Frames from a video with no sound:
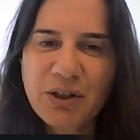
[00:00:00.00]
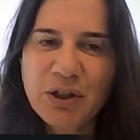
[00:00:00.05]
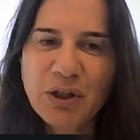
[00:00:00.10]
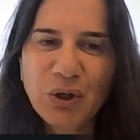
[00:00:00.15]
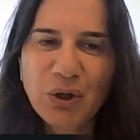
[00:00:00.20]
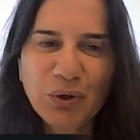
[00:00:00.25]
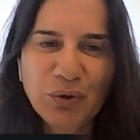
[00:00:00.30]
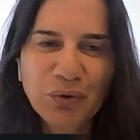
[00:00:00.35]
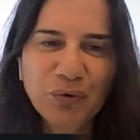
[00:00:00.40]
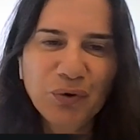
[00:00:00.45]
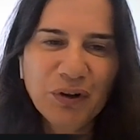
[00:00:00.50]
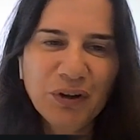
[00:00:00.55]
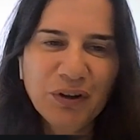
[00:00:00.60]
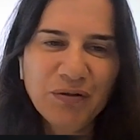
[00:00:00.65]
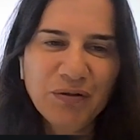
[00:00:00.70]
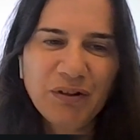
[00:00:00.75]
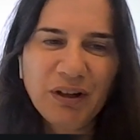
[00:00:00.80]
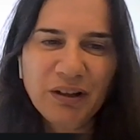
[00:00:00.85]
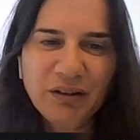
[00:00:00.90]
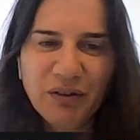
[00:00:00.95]
So to get
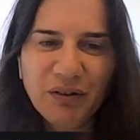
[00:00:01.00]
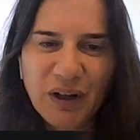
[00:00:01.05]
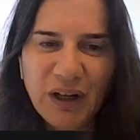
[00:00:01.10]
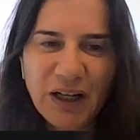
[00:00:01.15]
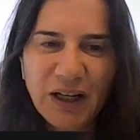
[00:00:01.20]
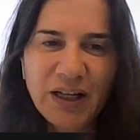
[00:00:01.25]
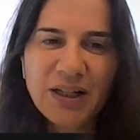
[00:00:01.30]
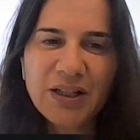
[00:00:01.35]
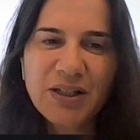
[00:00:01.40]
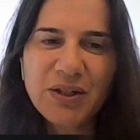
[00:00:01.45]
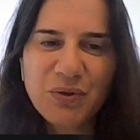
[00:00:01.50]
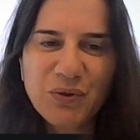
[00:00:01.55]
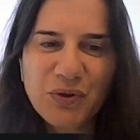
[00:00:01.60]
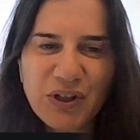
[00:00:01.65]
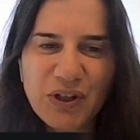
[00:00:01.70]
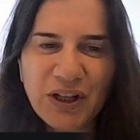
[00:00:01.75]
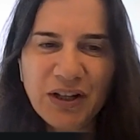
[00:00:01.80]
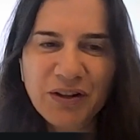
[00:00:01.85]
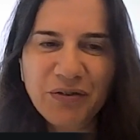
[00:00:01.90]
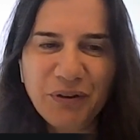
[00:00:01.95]
the right clients, to
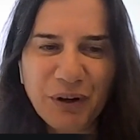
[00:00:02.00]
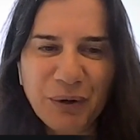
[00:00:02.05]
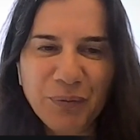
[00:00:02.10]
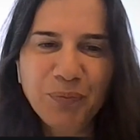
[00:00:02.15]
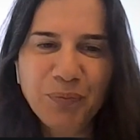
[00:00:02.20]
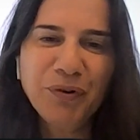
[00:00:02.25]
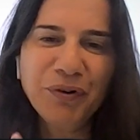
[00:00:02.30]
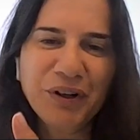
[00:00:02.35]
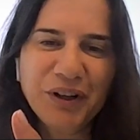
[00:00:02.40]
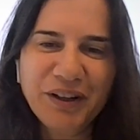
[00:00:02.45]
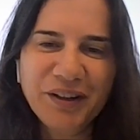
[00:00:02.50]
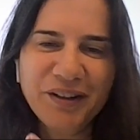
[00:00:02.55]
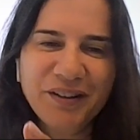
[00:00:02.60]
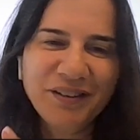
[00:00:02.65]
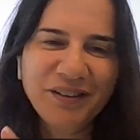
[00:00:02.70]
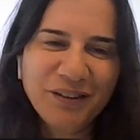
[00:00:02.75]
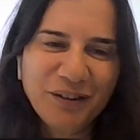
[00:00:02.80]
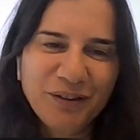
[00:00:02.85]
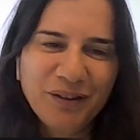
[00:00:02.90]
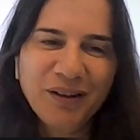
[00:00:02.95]
sell the right
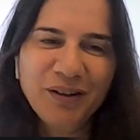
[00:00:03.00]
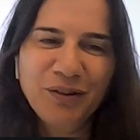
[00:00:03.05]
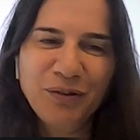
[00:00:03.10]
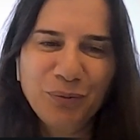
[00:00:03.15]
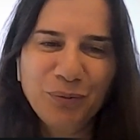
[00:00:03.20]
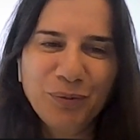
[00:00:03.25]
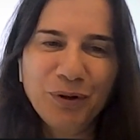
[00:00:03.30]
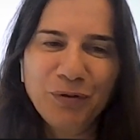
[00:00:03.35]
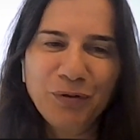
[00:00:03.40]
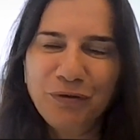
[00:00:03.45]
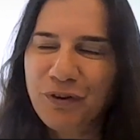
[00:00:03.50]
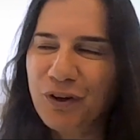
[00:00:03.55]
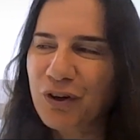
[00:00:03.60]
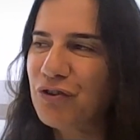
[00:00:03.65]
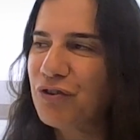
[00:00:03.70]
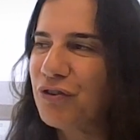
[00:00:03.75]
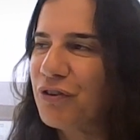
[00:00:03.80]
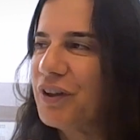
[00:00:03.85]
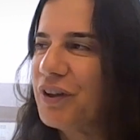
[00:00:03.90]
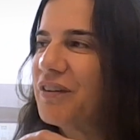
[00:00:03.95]
product, and to
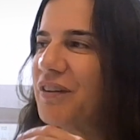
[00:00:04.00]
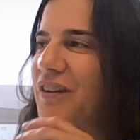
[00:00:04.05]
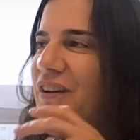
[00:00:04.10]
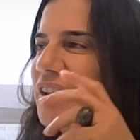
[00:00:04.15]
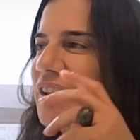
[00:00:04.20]
manufacture it.